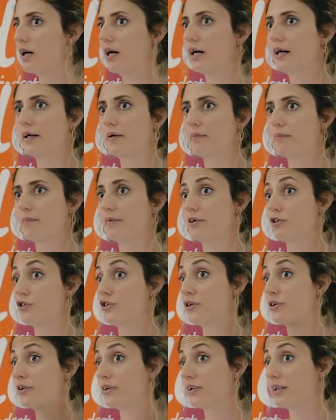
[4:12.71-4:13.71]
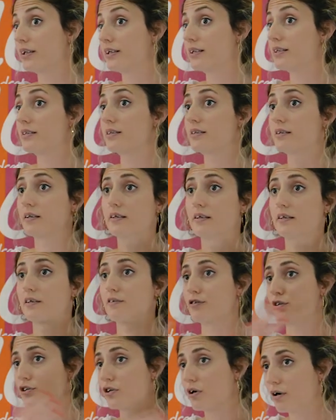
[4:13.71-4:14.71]
I'm a journalist and
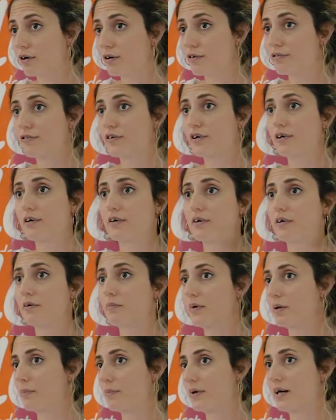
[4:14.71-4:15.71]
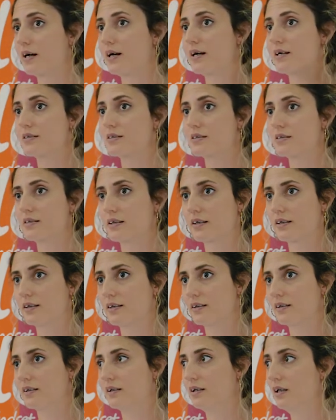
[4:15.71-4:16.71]
a photographer in my past.
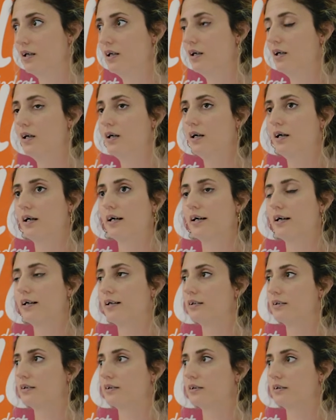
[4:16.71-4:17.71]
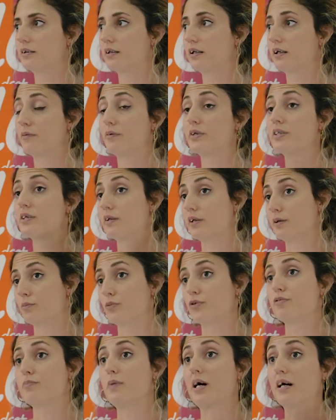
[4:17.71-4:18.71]
And I recently
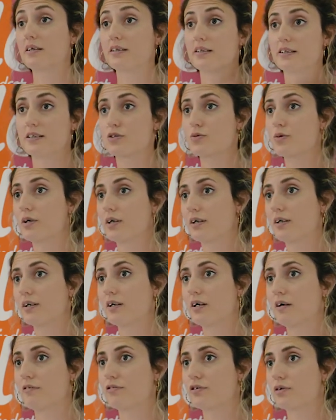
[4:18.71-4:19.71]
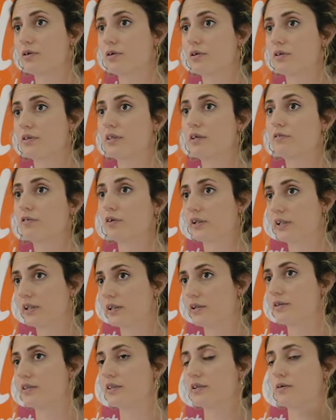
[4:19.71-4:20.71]
moved back to Israel after several
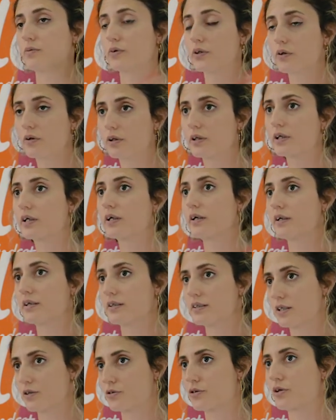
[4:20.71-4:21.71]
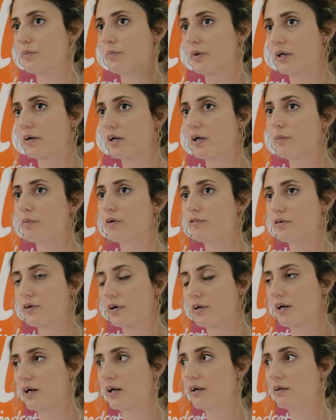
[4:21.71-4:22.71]
years in New York and in Central America before
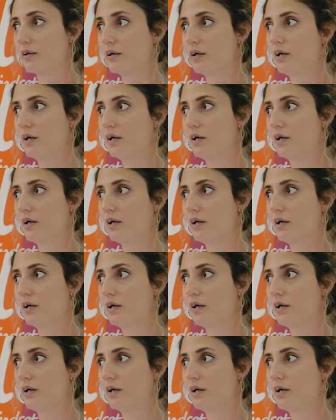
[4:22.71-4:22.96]
that.